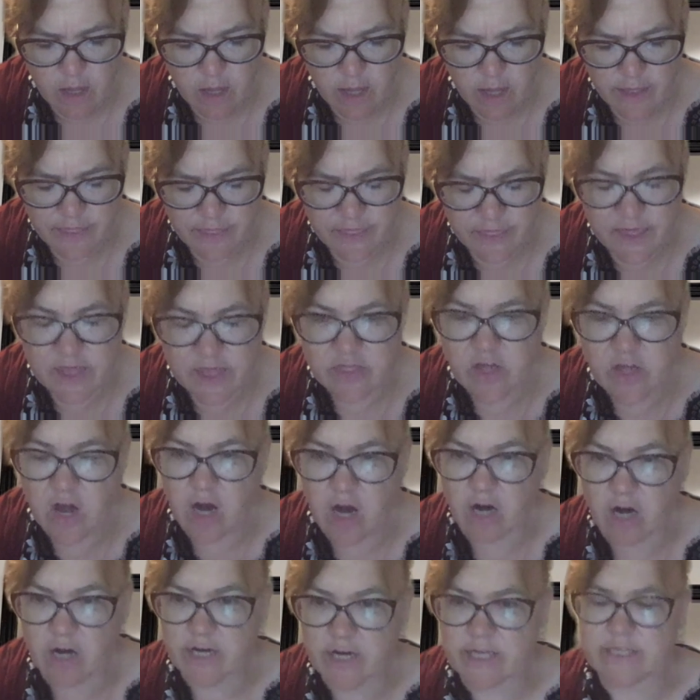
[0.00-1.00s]
I think the
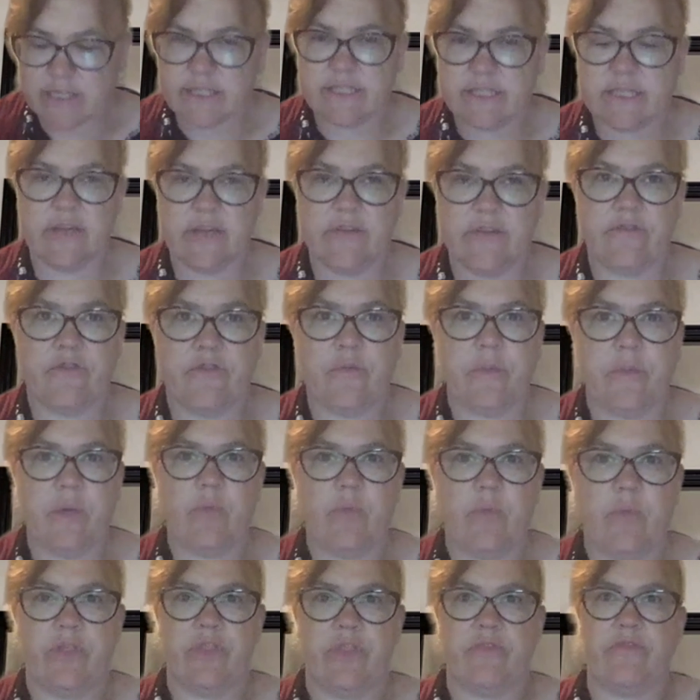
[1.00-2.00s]
hardest thing for me
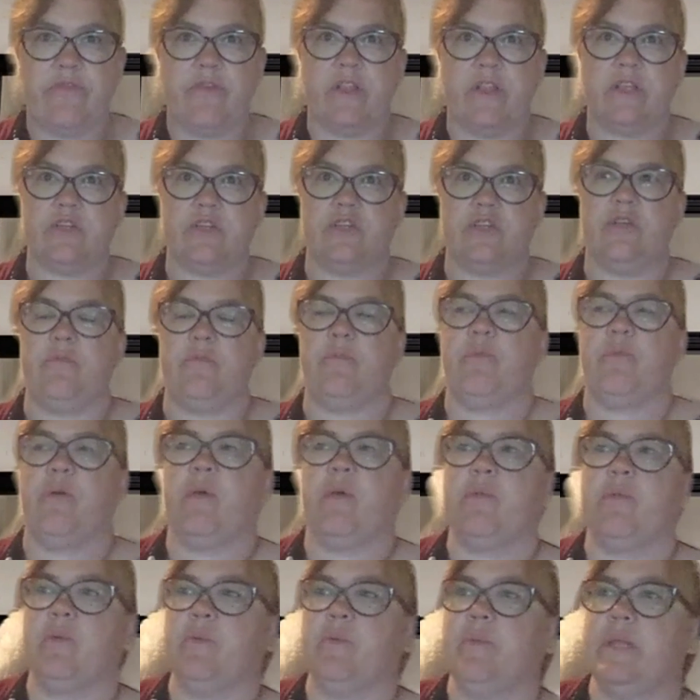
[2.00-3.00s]
with the fellowship,
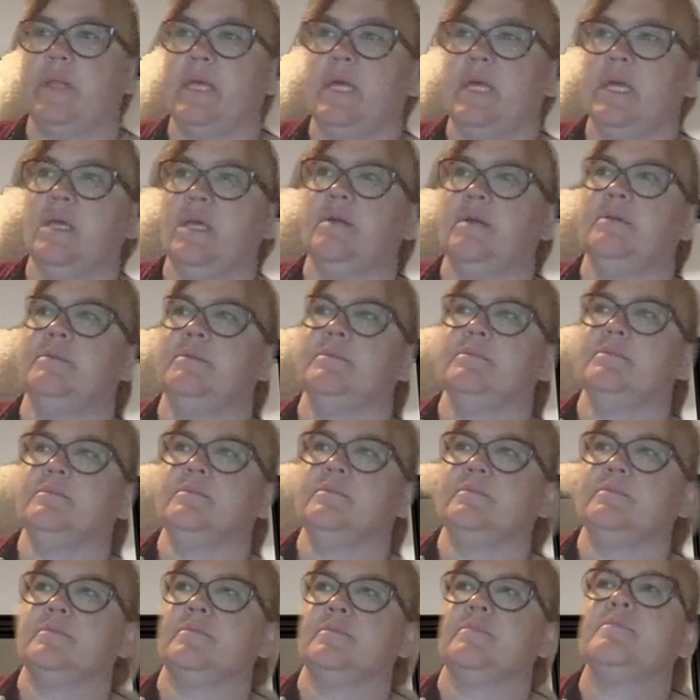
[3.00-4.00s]
probably
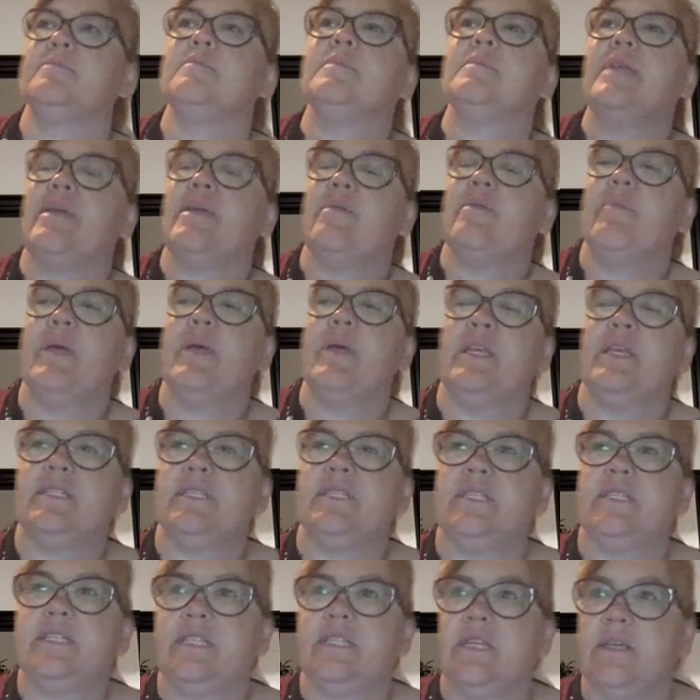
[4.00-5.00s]
like many is
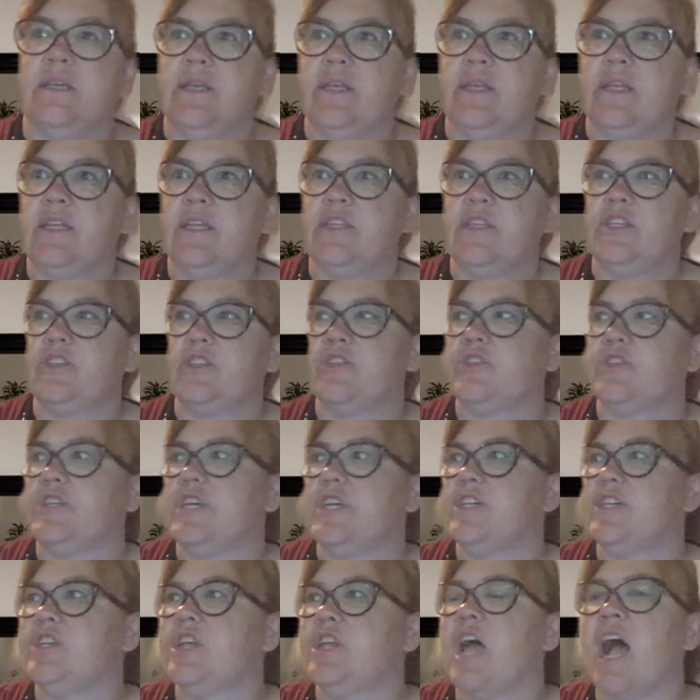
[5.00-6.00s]
in a
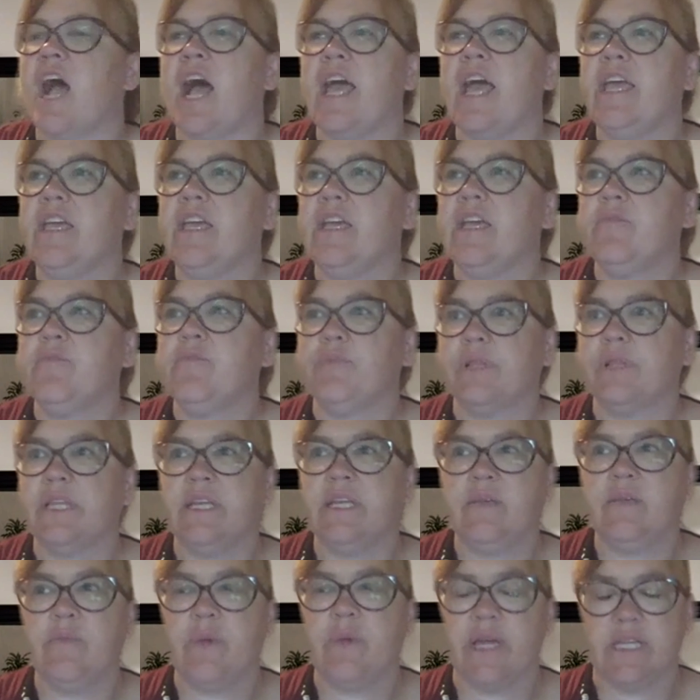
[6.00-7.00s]
dissertation, I
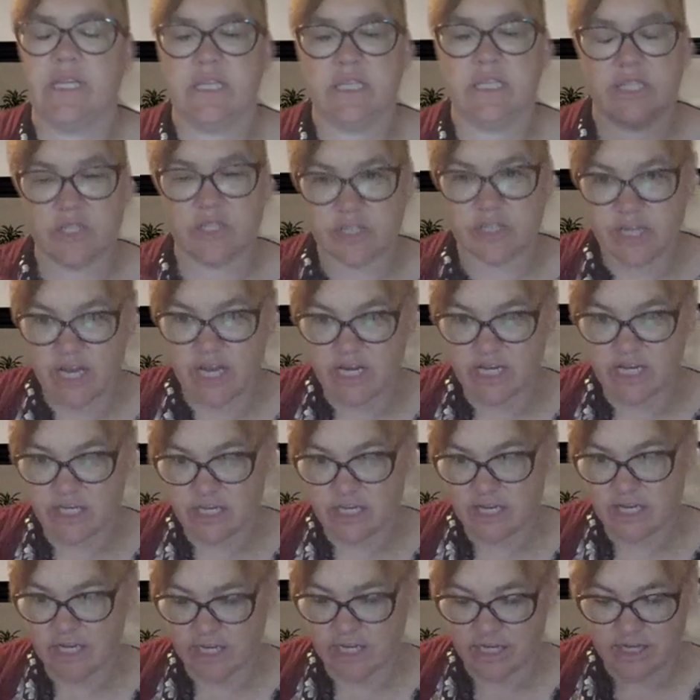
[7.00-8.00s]
completed my dissertation
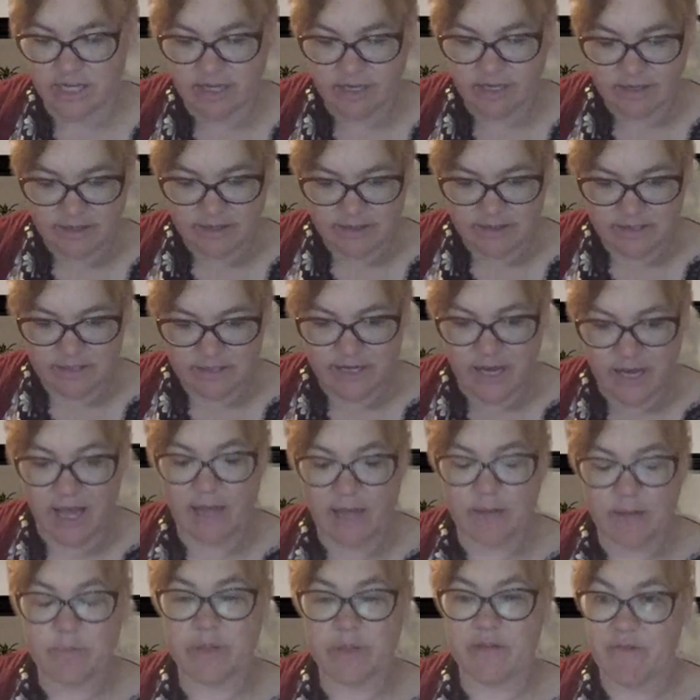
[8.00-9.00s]
in a
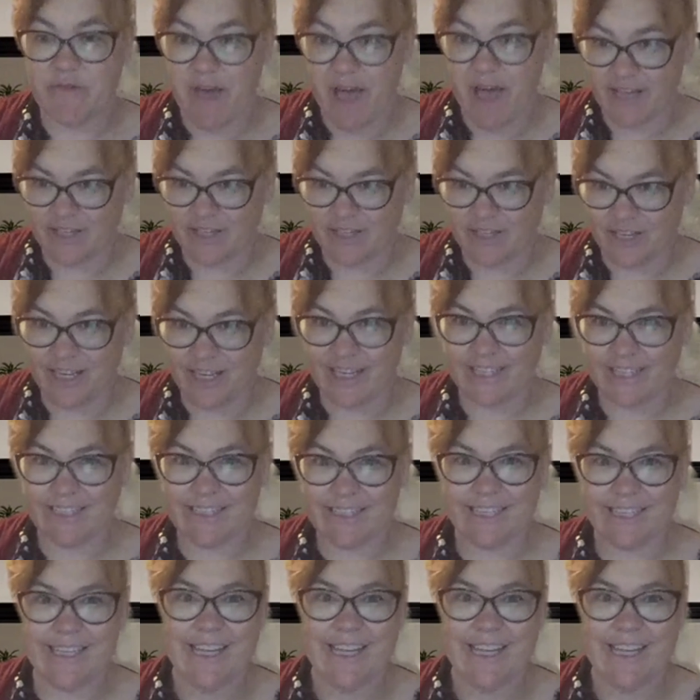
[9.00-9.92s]
timely fashion.